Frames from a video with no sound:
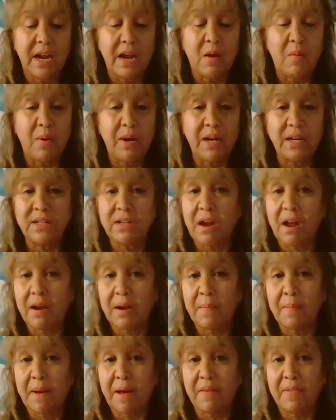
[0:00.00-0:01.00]
and we can
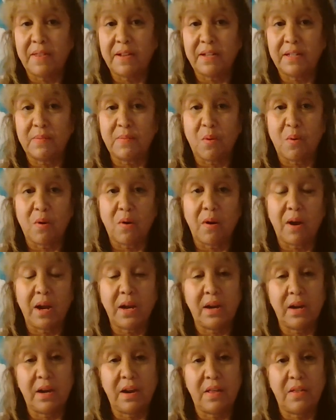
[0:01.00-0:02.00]
talk about this more
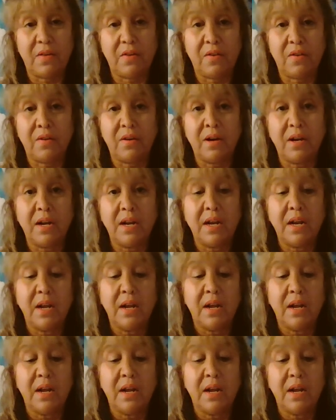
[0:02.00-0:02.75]
in another